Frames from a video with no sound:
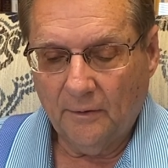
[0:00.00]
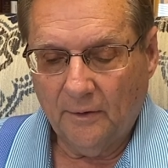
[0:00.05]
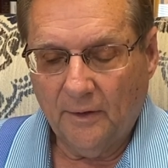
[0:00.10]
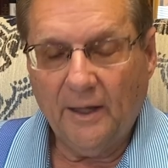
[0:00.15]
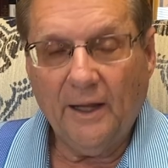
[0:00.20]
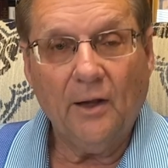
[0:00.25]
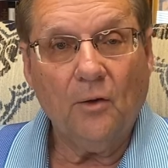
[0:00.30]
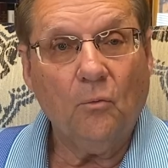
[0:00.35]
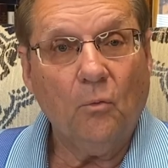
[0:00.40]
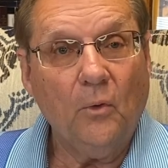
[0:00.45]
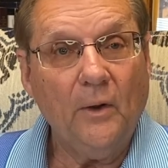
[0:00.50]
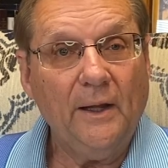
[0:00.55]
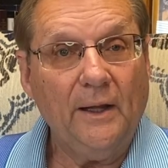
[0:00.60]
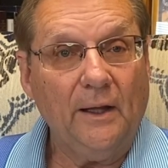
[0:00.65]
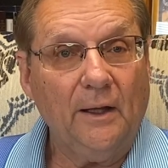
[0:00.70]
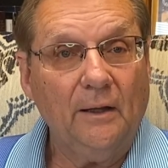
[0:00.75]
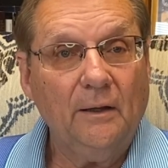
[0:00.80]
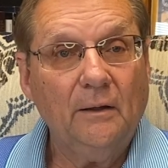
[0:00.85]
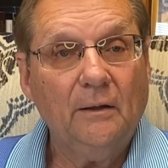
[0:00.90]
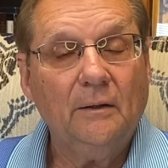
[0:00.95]
Can
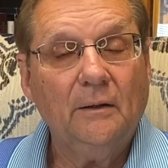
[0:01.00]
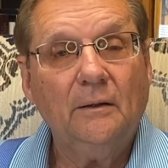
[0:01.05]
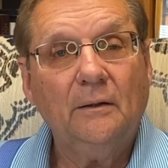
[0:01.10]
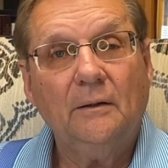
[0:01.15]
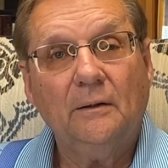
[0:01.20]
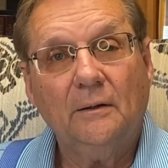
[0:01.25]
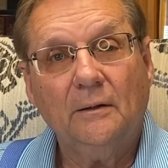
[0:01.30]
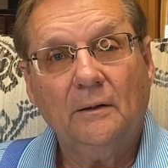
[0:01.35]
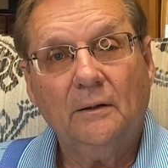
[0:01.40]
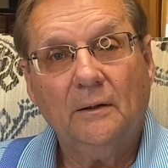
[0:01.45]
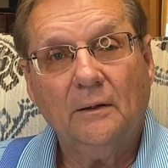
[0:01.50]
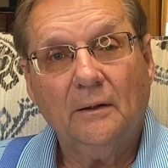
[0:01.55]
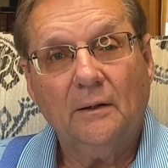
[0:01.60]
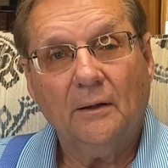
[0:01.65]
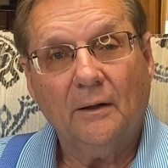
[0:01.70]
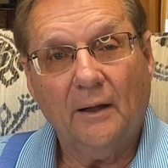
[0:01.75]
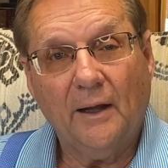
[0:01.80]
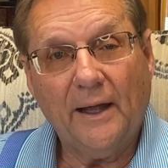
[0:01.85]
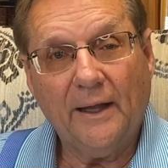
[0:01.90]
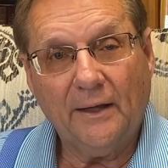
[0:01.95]
we,
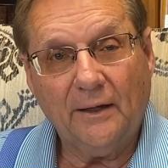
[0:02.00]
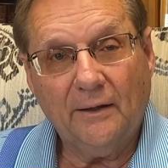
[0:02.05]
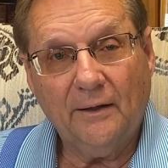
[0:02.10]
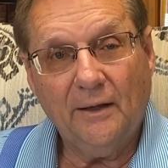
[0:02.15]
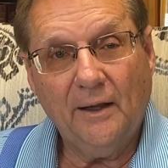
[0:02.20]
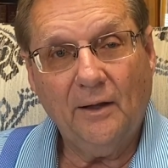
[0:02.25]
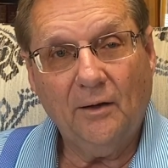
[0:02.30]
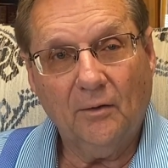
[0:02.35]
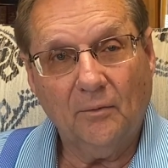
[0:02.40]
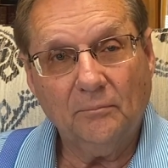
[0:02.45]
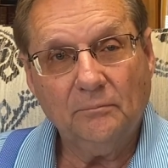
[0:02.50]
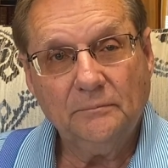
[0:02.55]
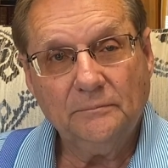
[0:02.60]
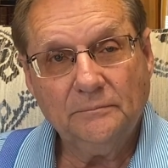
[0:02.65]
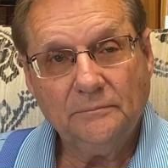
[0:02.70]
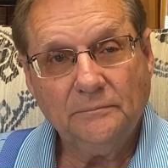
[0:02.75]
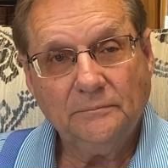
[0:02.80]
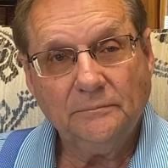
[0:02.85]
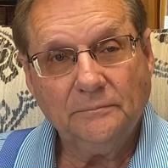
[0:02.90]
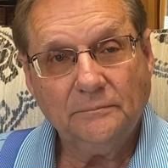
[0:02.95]
like Caleb,
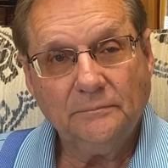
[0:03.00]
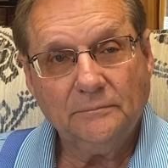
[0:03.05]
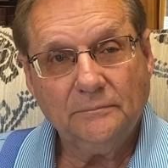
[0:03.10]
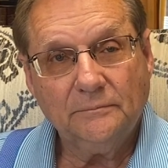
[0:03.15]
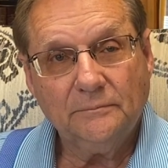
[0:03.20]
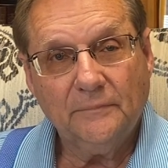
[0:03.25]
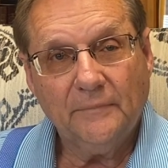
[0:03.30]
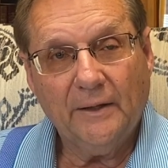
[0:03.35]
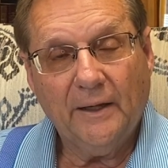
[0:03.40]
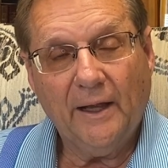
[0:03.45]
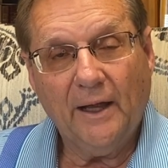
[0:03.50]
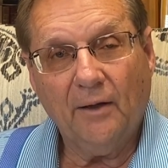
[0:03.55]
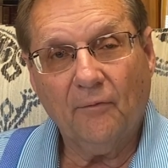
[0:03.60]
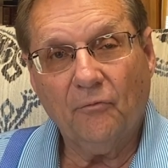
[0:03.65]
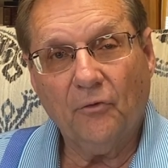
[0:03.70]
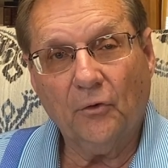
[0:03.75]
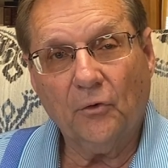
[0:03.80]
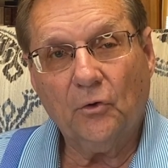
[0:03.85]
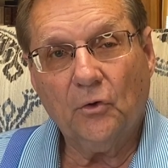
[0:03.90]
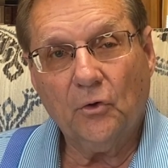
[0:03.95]
have
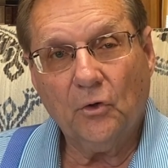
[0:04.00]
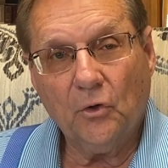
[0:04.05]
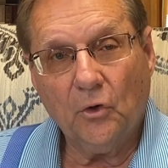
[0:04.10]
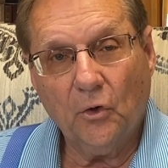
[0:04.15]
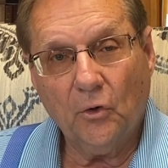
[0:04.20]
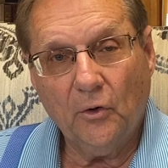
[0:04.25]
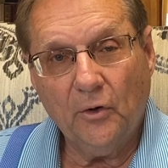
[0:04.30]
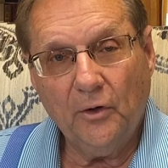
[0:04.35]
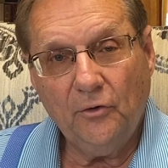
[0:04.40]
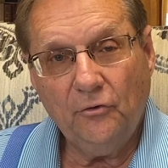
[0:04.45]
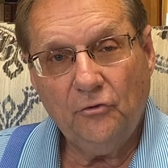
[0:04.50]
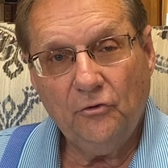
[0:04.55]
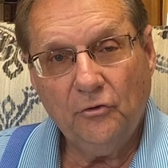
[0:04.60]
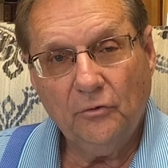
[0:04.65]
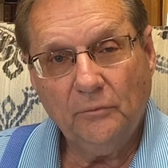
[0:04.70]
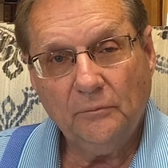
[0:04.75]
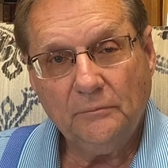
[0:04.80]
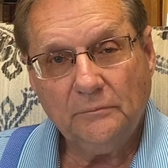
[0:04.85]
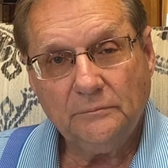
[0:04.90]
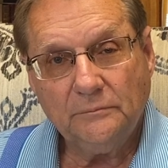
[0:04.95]
the
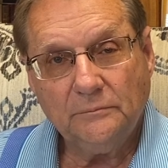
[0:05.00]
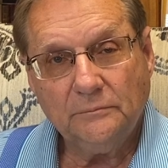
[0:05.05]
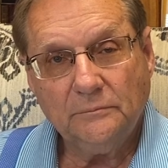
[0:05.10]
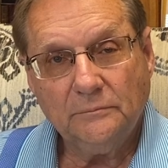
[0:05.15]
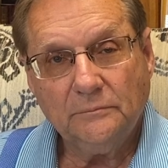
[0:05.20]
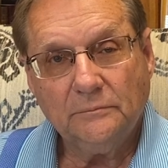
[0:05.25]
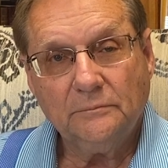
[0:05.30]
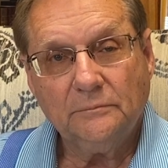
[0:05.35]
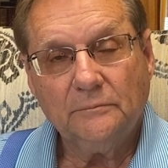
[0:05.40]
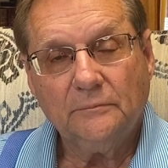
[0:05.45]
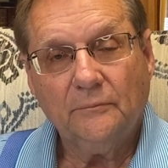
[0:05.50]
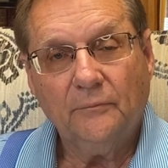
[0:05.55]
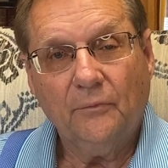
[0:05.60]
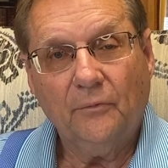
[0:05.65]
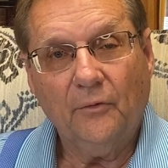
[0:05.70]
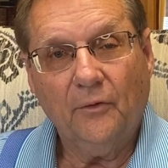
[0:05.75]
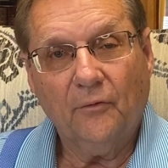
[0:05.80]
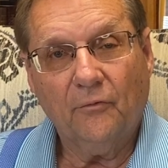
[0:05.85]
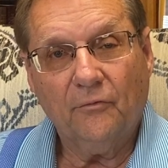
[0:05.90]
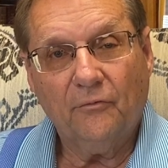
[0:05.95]
courage,
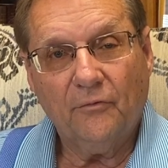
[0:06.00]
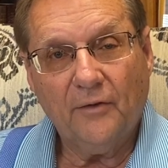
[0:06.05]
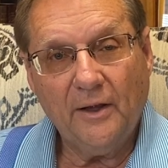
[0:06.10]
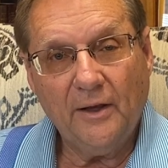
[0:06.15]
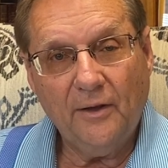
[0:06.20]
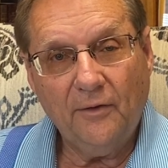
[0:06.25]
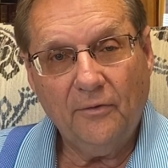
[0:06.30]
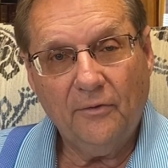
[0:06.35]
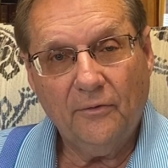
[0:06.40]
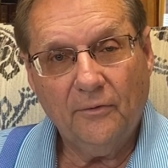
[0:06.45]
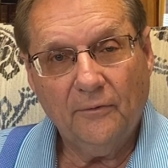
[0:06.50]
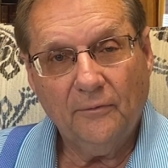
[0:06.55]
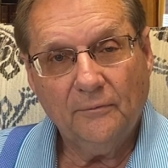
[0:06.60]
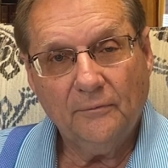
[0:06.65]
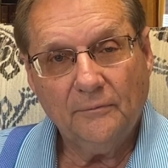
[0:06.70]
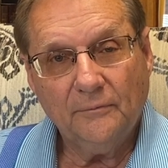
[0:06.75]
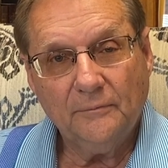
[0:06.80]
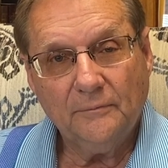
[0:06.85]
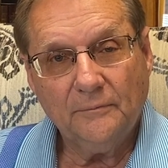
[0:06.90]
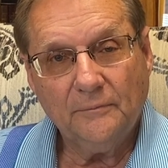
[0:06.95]
the faith,
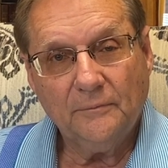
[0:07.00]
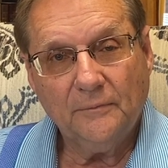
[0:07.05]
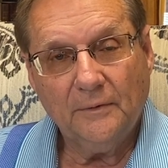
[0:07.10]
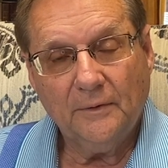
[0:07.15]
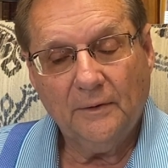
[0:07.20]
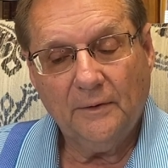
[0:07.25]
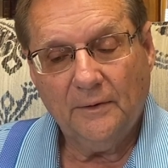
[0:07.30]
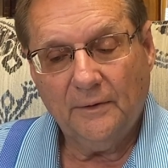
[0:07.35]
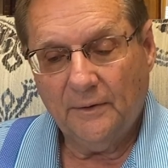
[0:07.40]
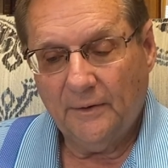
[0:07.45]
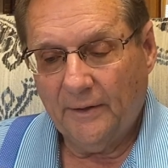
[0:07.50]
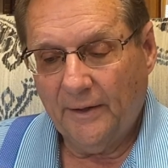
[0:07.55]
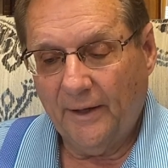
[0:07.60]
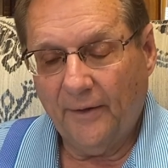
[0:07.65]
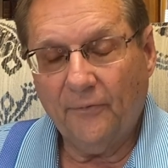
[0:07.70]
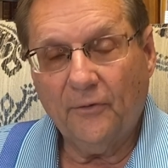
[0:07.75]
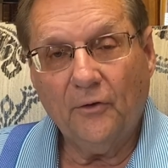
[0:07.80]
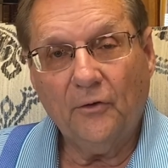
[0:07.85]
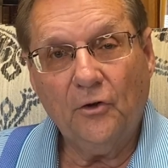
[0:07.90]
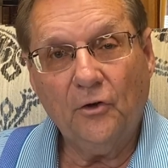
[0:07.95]

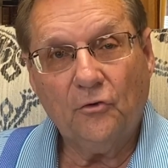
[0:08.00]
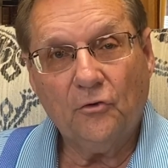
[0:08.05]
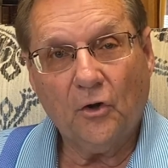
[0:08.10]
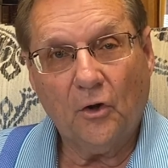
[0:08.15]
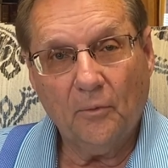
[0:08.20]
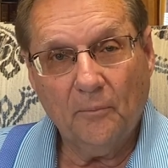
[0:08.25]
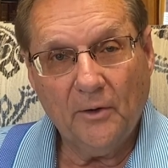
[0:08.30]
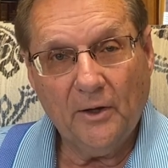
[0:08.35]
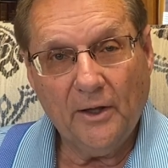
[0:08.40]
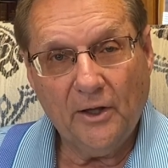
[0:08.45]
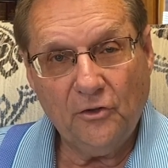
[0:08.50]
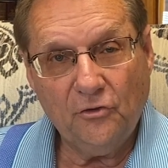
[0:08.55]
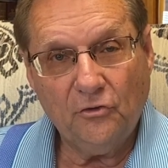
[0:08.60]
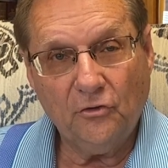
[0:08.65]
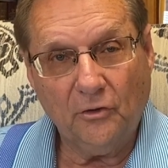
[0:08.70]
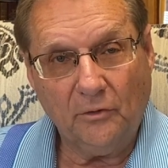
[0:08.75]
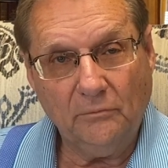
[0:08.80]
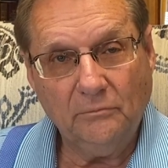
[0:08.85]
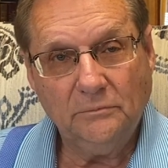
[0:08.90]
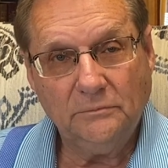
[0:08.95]
and the
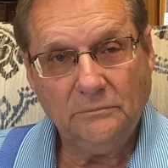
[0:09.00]
determination